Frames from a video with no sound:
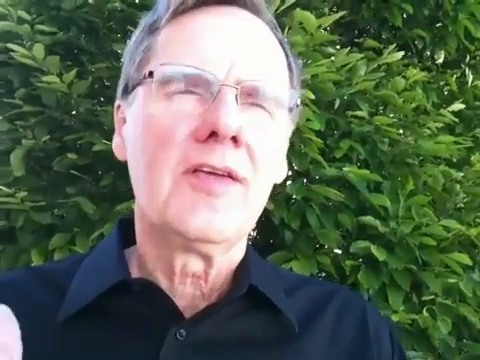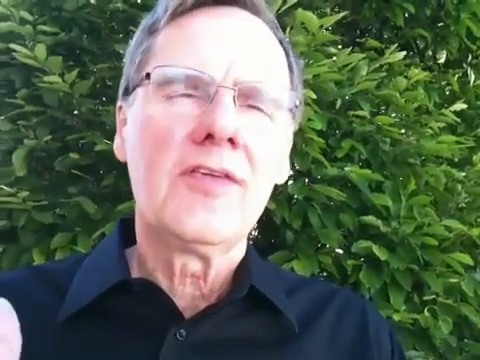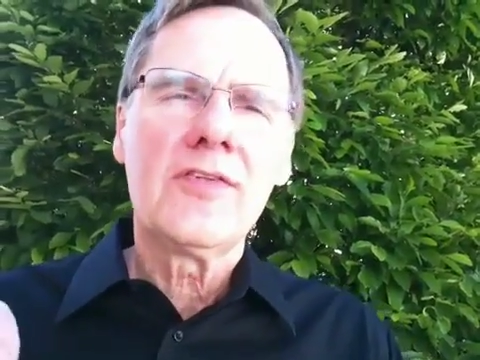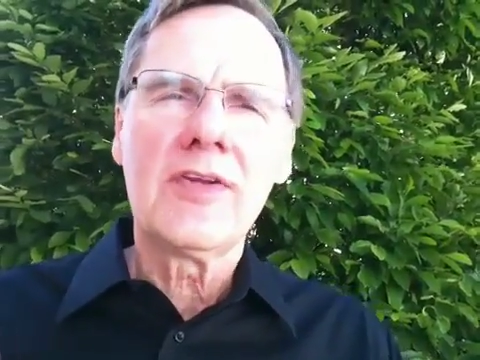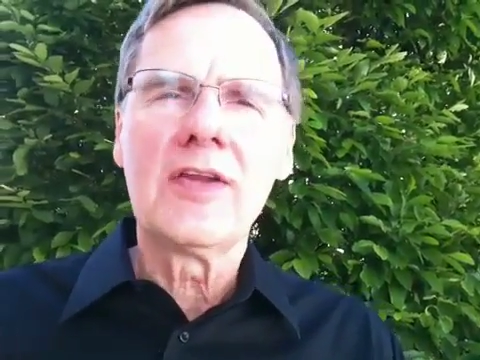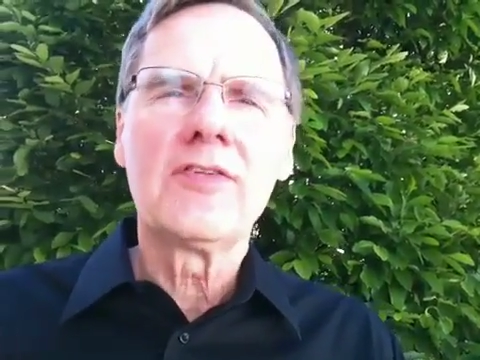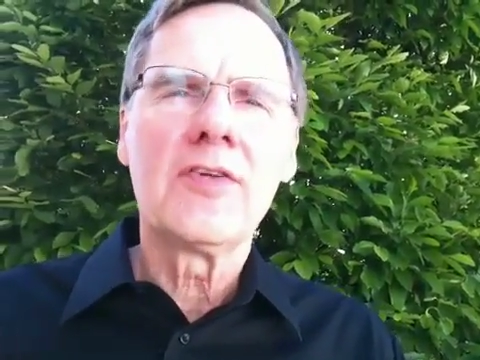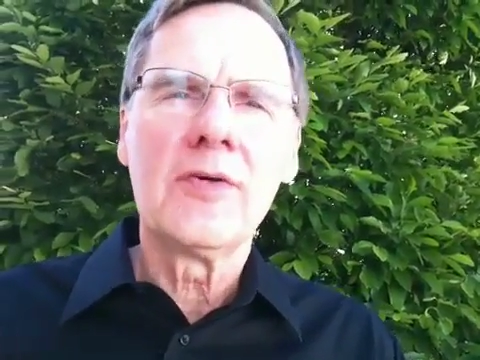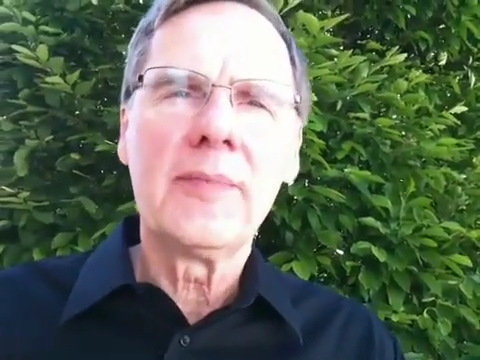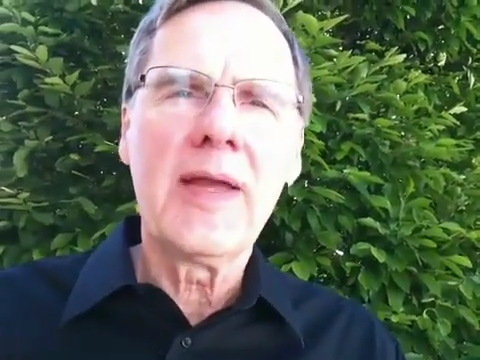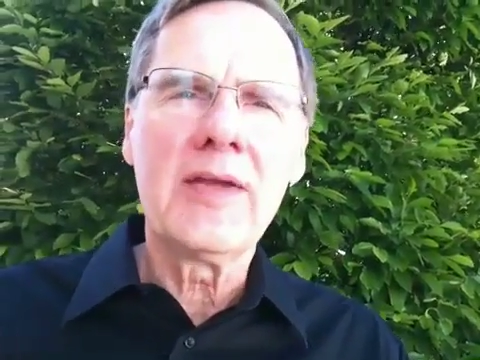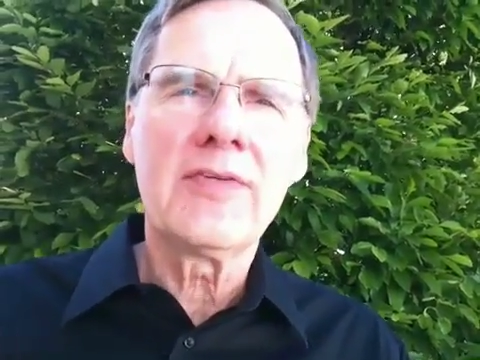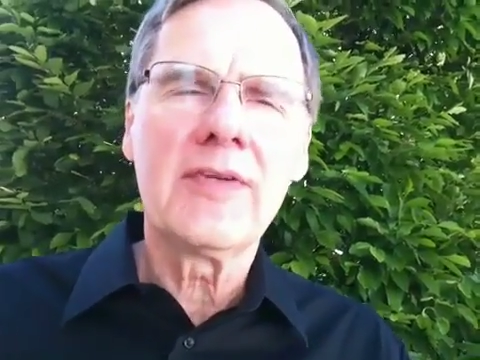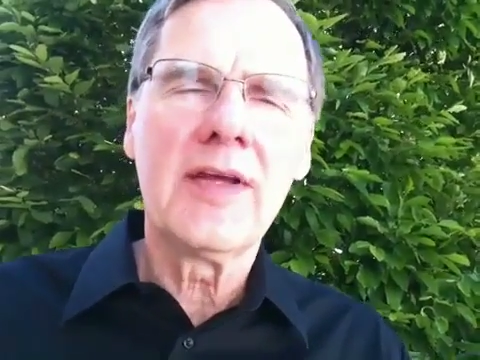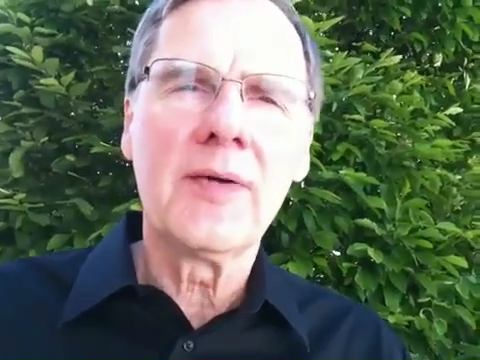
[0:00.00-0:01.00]
sensor
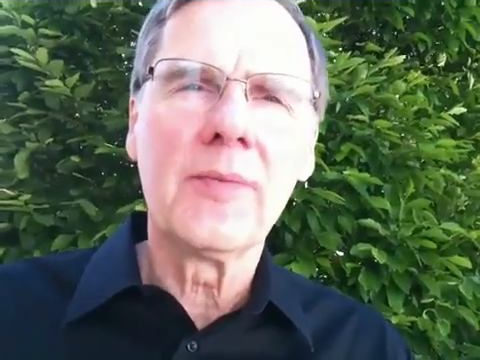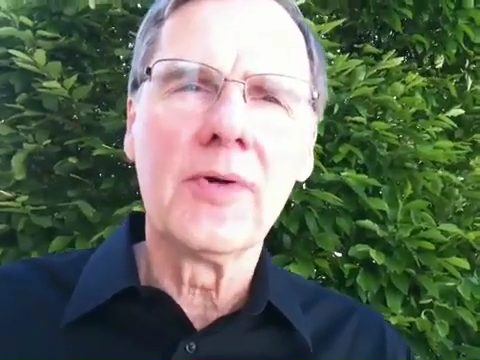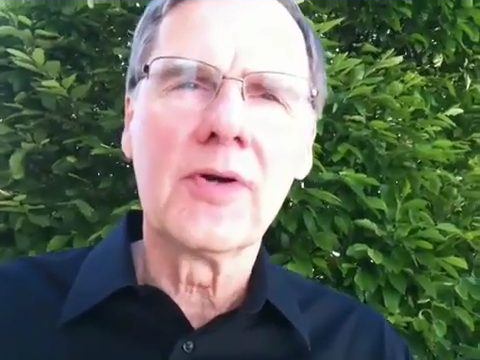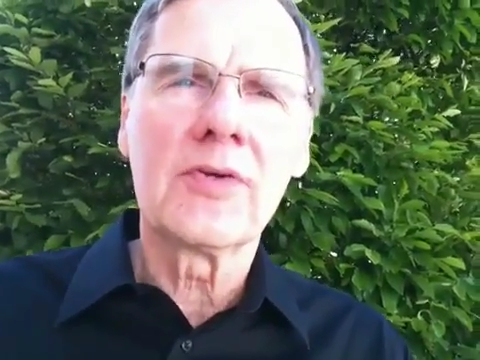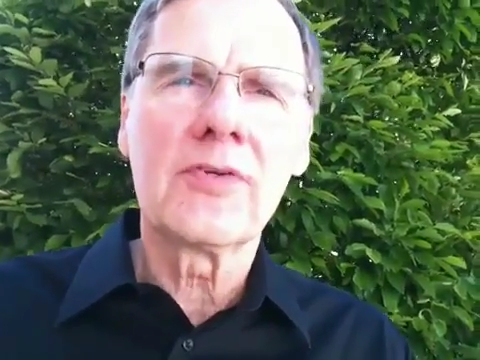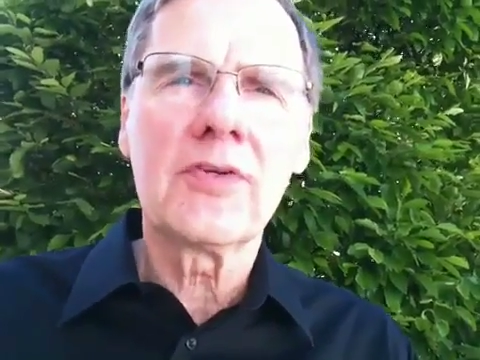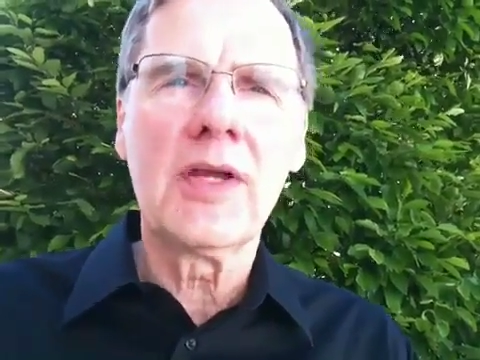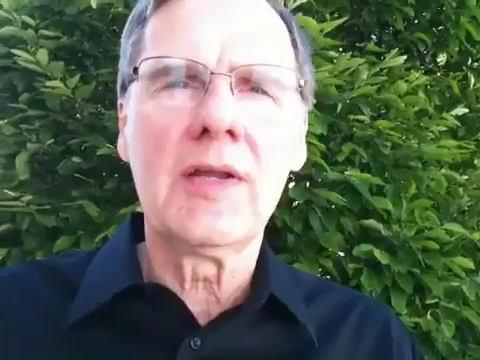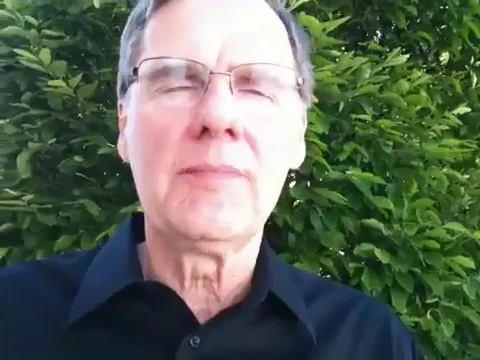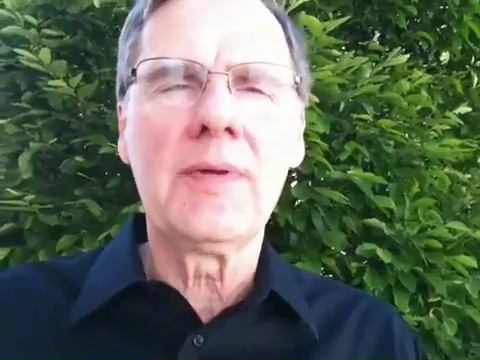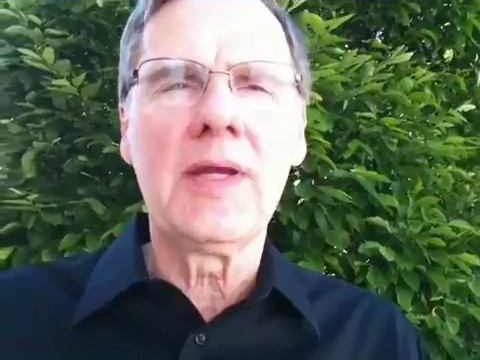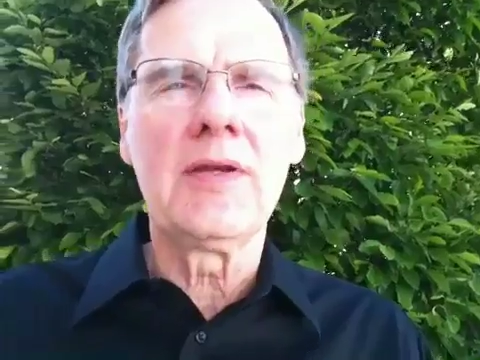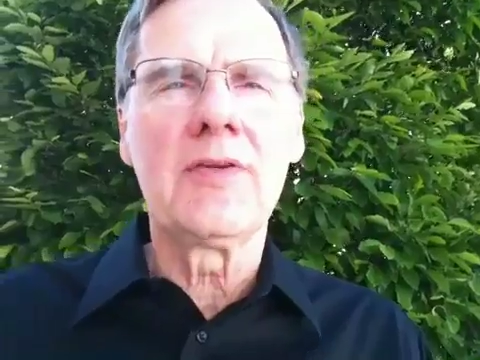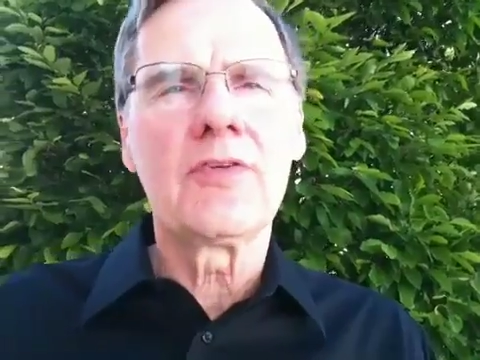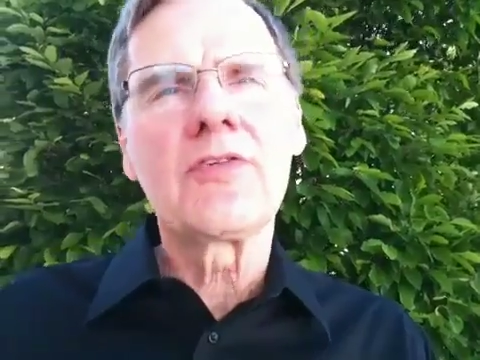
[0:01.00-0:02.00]
based networks can
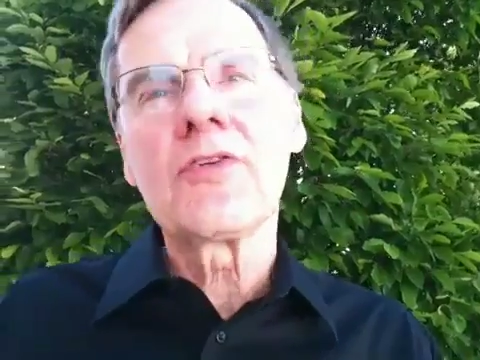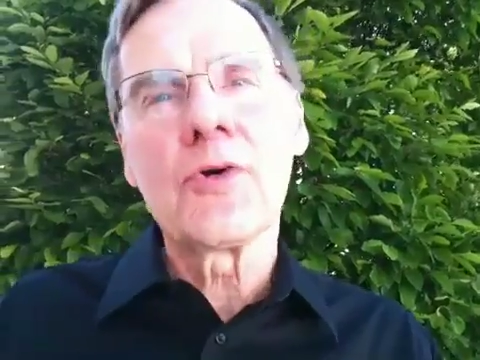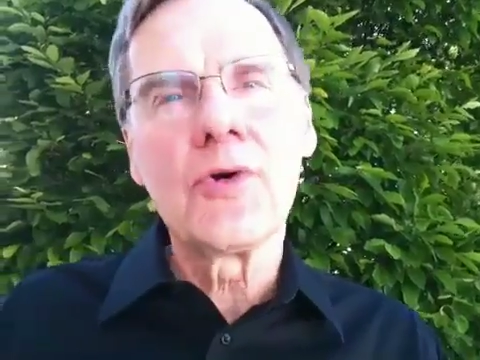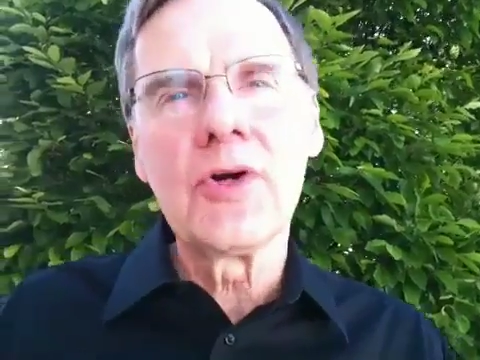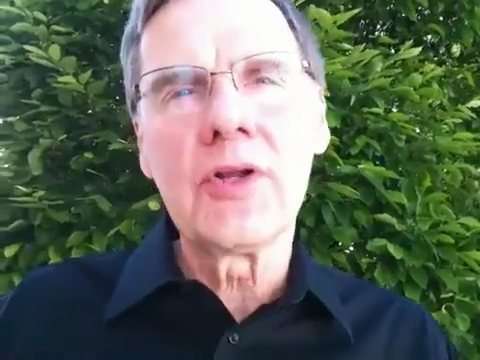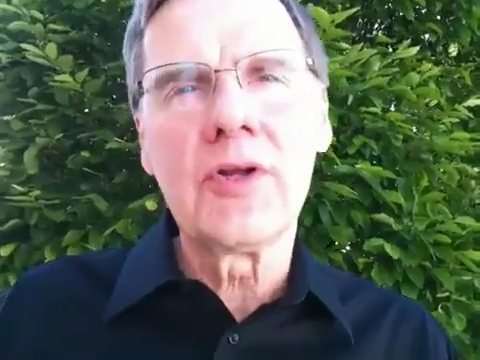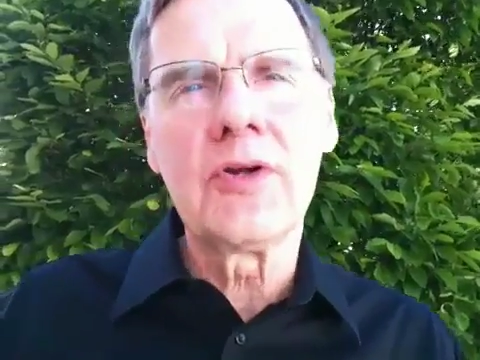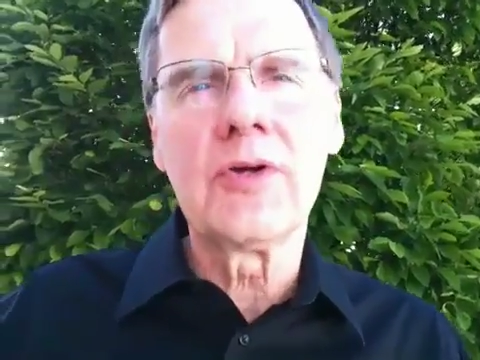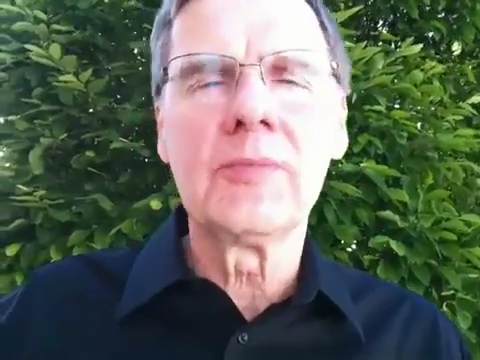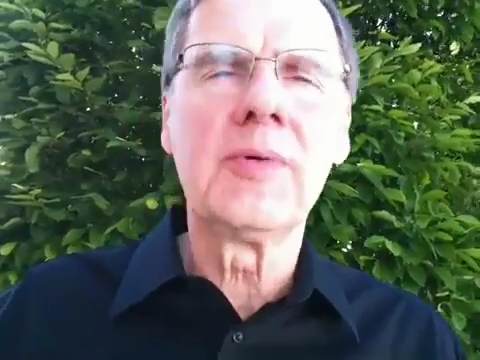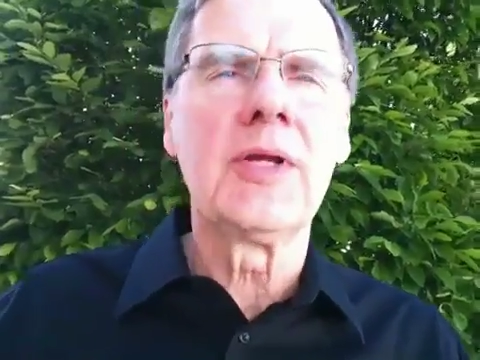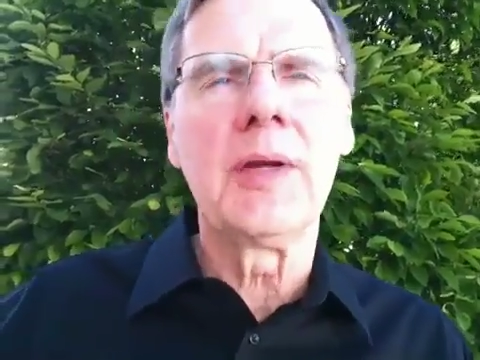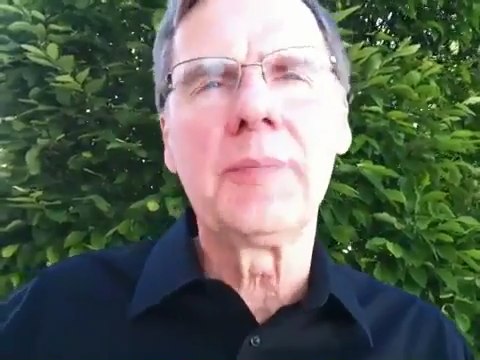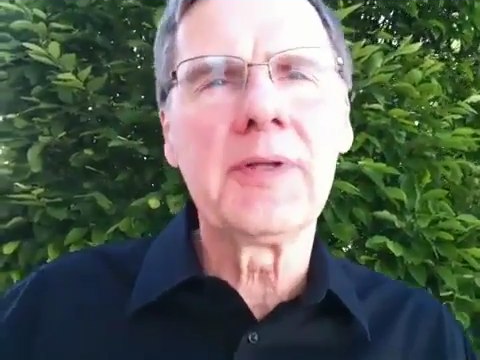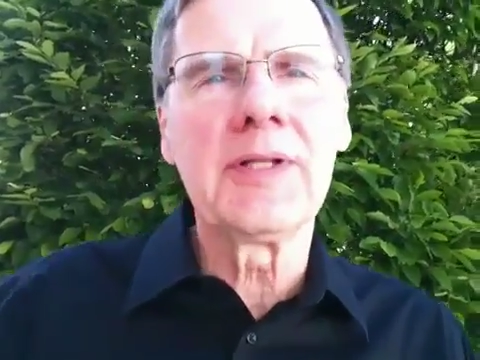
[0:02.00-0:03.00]
be distorted or
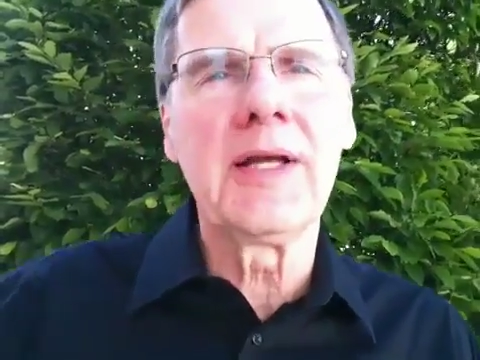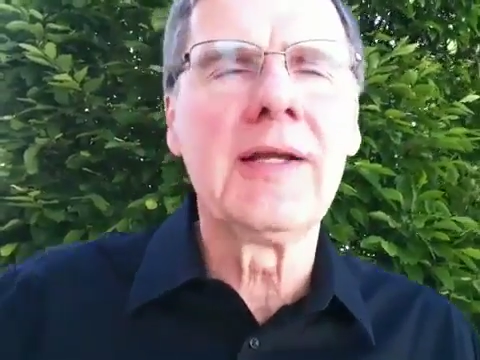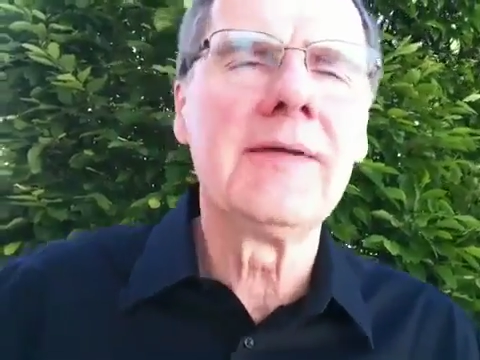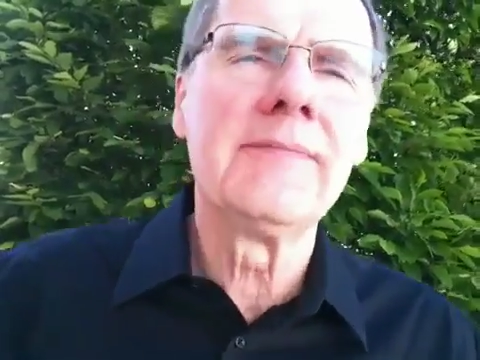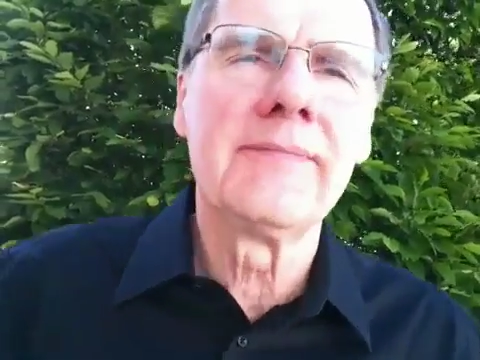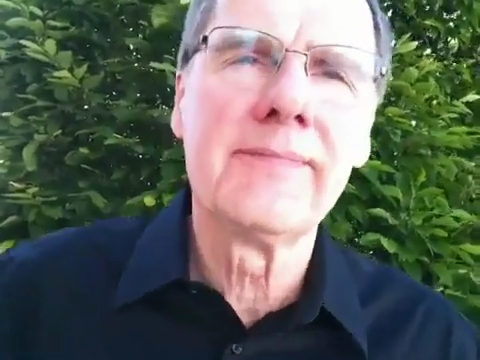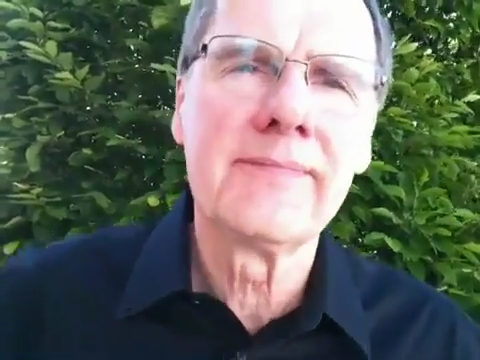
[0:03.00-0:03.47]
manipulated.